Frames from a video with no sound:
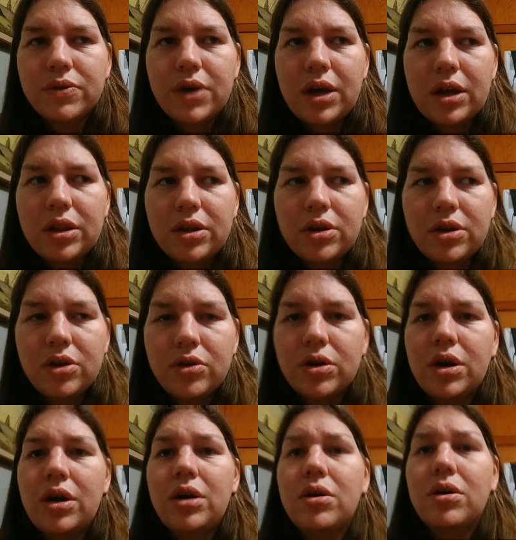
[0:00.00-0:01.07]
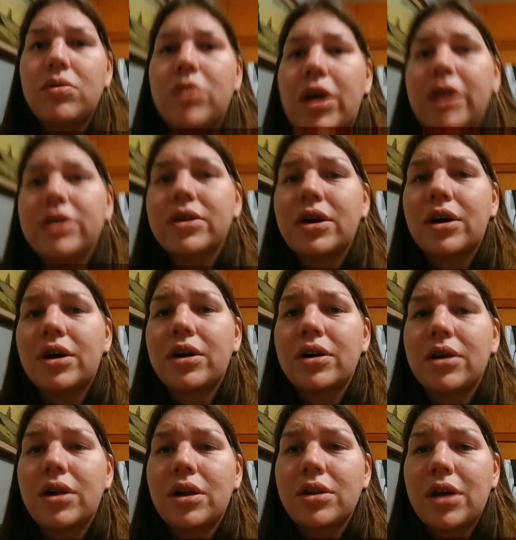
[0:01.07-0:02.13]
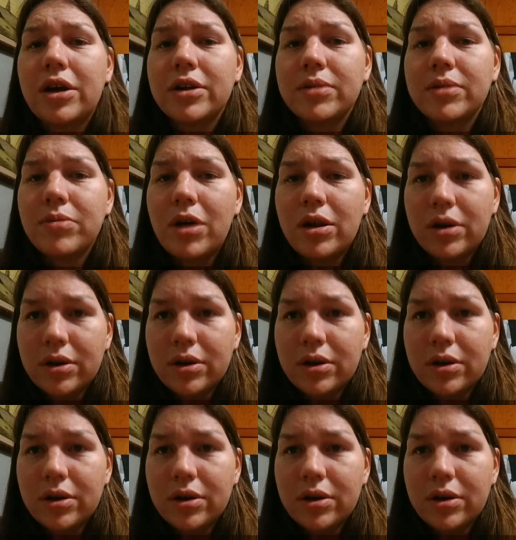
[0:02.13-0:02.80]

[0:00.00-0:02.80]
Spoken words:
And the newer 100 watts are a lot smaller,